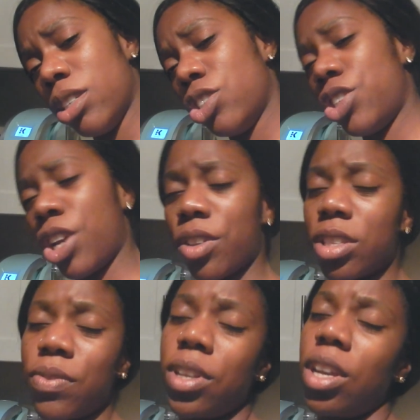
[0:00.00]
Share
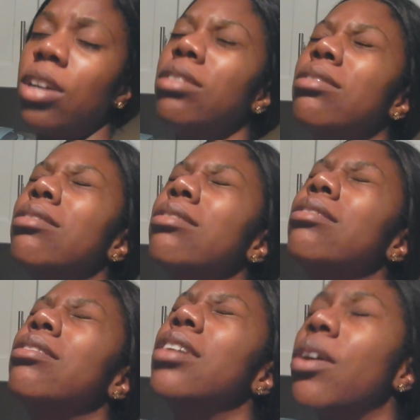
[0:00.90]
this video,
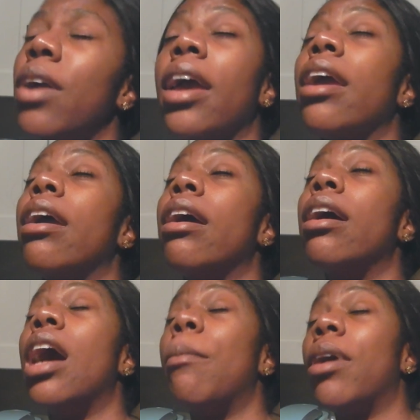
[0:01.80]
okay?
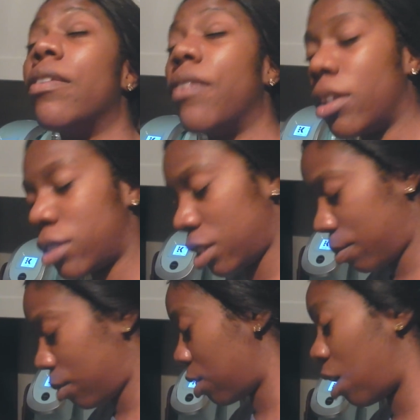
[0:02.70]
I'm about to fall
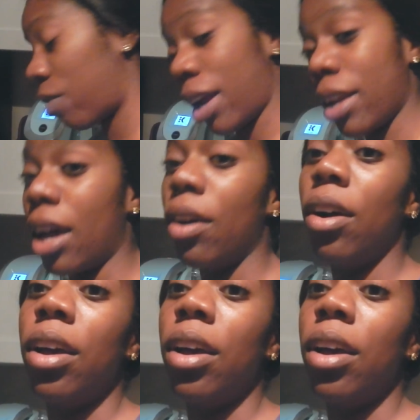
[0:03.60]
asleep on y'all right now.